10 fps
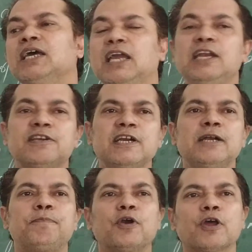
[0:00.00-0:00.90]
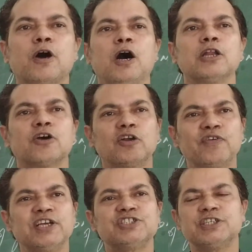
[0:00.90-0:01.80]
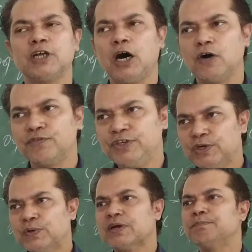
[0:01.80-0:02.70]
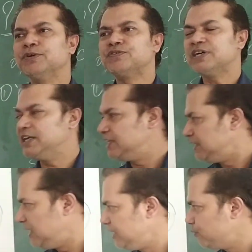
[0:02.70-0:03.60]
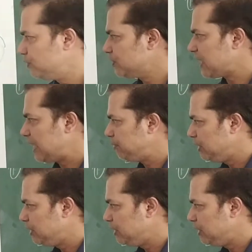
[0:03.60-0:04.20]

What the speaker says: Internet protocol configuration of your computer in a network can